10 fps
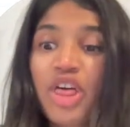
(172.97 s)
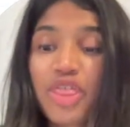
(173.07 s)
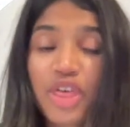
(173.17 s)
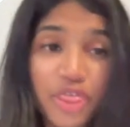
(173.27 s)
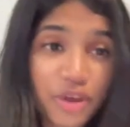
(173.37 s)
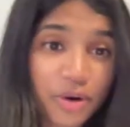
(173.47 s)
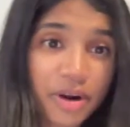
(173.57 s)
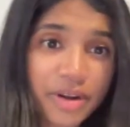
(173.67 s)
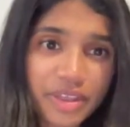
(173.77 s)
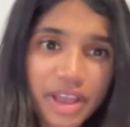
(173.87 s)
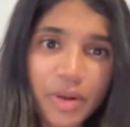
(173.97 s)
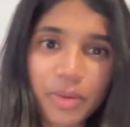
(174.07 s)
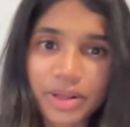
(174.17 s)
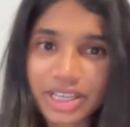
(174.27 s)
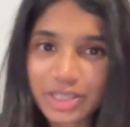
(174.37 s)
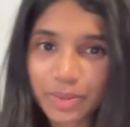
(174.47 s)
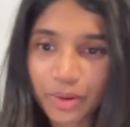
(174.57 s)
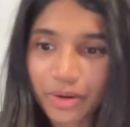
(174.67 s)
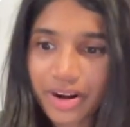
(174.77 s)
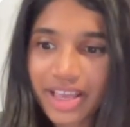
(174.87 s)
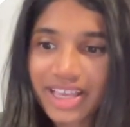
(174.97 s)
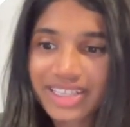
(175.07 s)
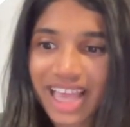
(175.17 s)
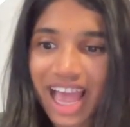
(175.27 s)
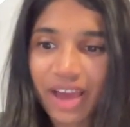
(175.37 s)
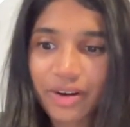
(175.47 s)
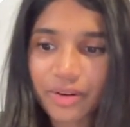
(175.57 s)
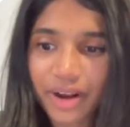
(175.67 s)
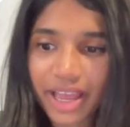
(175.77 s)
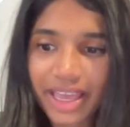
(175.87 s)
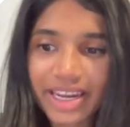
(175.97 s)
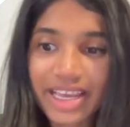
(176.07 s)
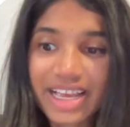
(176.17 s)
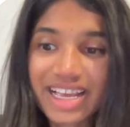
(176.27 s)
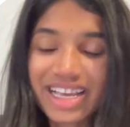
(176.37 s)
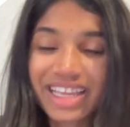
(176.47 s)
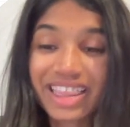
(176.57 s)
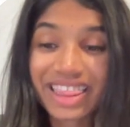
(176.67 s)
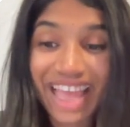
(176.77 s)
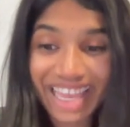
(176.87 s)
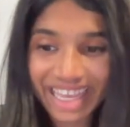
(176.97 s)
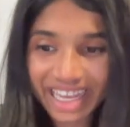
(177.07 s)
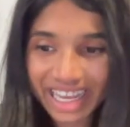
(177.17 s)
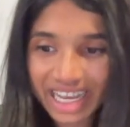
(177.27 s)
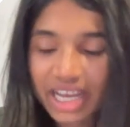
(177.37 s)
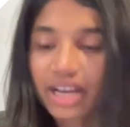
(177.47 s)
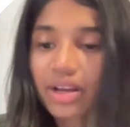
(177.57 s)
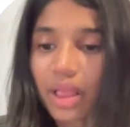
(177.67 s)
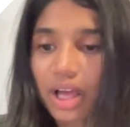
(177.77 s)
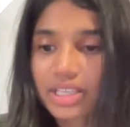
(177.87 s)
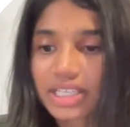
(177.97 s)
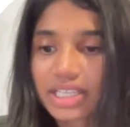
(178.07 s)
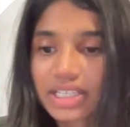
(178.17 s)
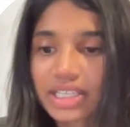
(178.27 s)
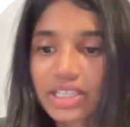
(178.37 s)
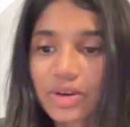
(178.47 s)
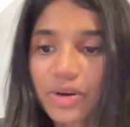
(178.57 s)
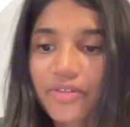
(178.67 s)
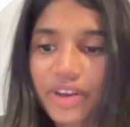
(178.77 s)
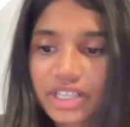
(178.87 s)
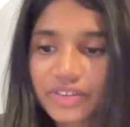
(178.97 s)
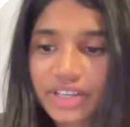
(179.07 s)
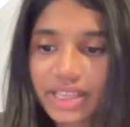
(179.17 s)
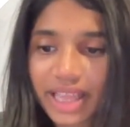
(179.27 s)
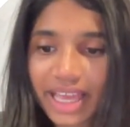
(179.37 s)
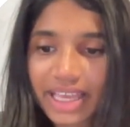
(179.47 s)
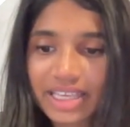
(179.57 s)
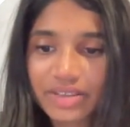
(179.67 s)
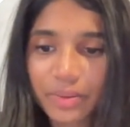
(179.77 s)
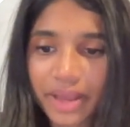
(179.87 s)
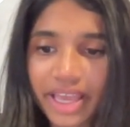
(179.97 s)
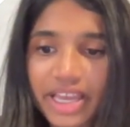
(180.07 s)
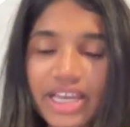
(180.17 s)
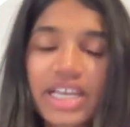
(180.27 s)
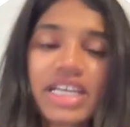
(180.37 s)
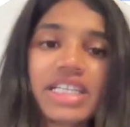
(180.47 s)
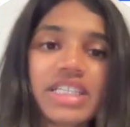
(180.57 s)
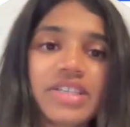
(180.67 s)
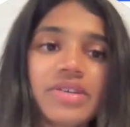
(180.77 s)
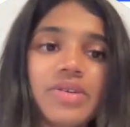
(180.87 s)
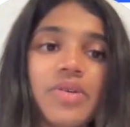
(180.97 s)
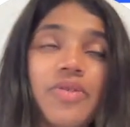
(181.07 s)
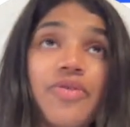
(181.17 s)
The third thing we'll explore is how to write like clauses. So effectively, like is a way to